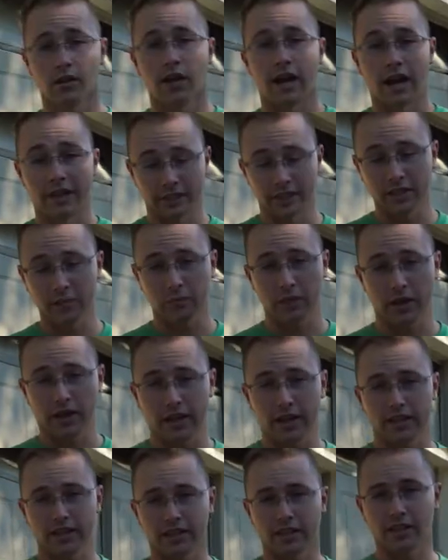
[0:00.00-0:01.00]
I did
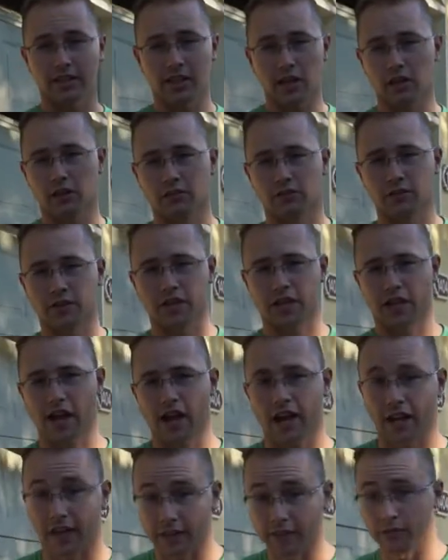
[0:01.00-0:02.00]
buy the Yellowfin
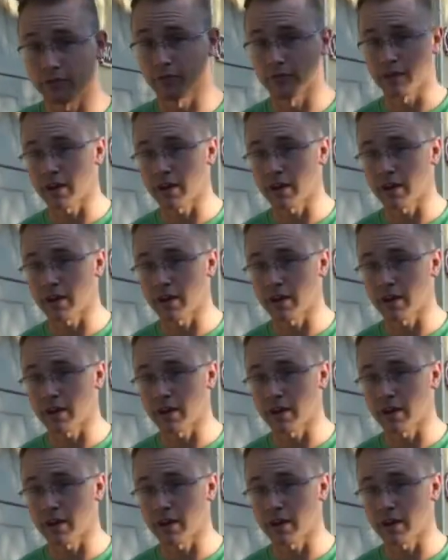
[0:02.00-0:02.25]
kayak from